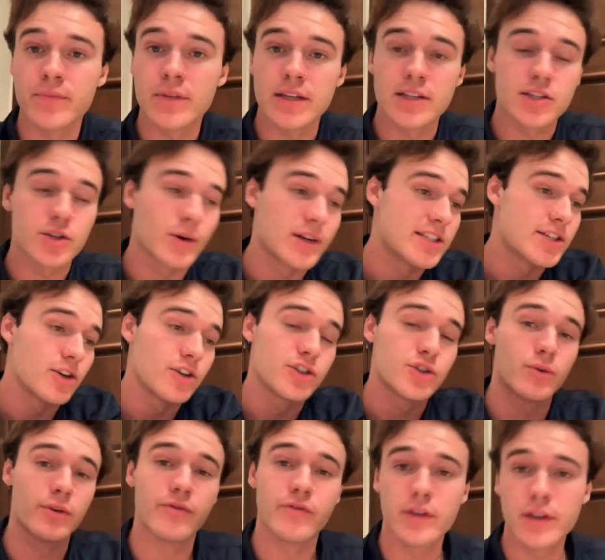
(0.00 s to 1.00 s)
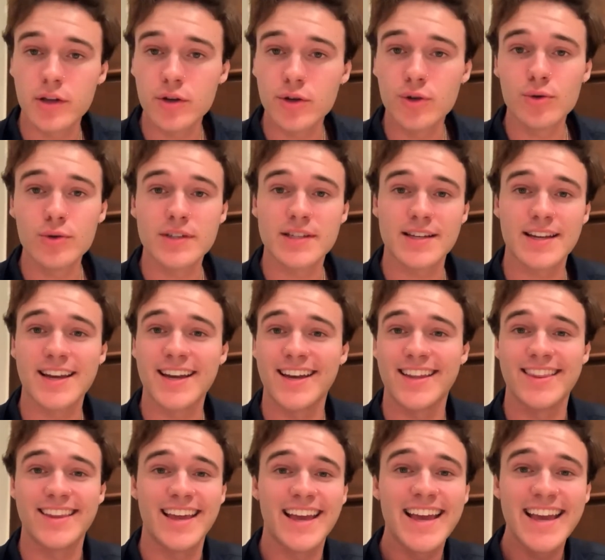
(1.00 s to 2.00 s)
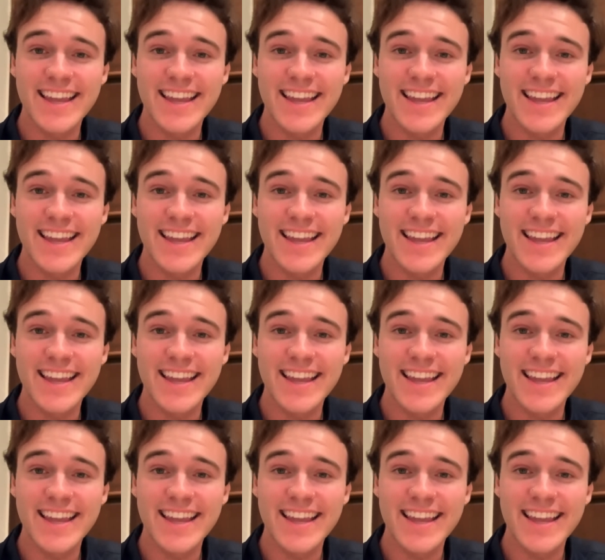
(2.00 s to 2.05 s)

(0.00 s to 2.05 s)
So I searched reviews and the